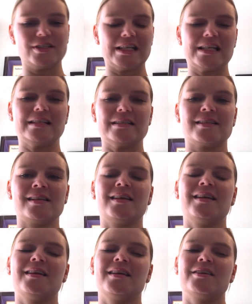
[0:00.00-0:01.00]
And
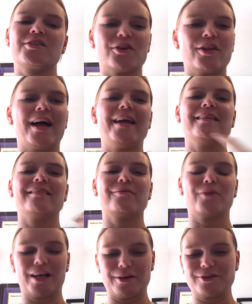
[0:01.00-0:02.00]
so then
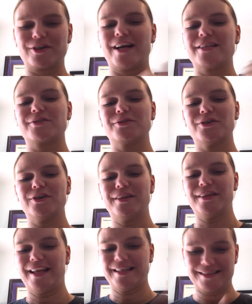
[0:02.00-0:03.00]
when I went to grad school, and
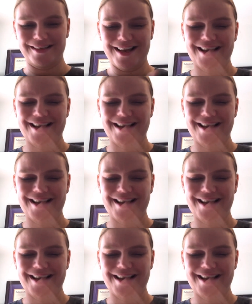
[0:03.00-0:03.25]
then